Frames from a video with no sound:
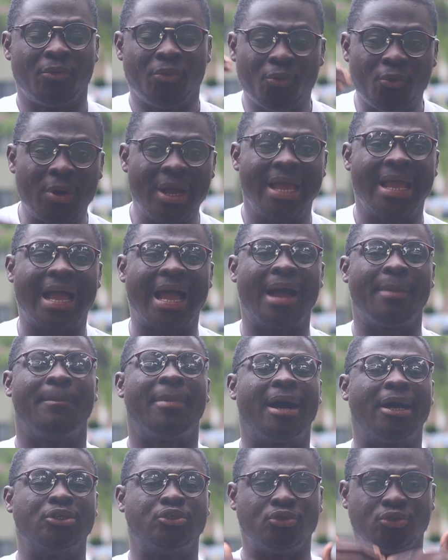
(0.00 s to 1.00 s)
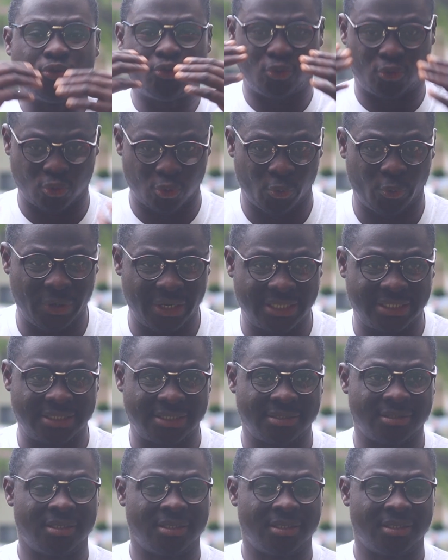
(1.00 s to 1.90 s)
way about 2 weeks.